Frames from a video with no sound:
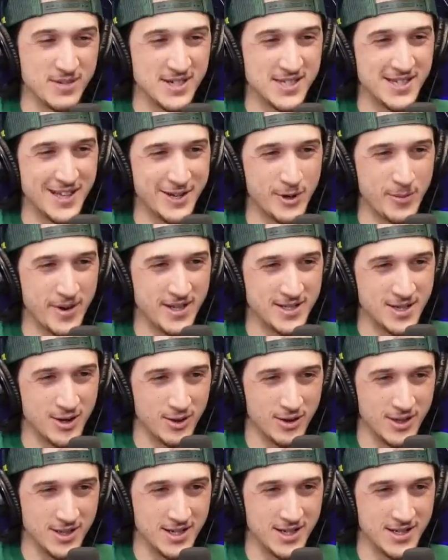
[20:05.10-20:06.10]
is a Slenderman toe
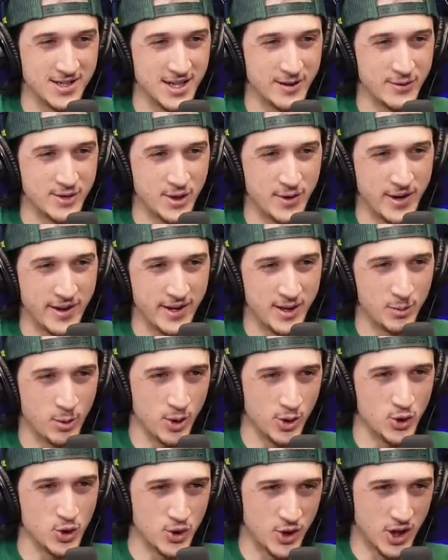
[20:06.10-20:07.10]
because he doesn't have a toenail anymore.
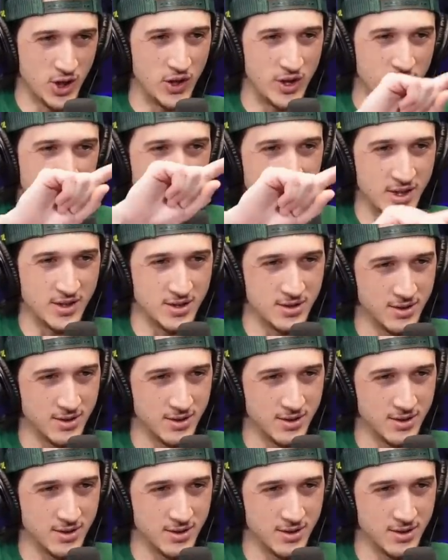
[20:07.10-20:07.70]
It's just a clean face.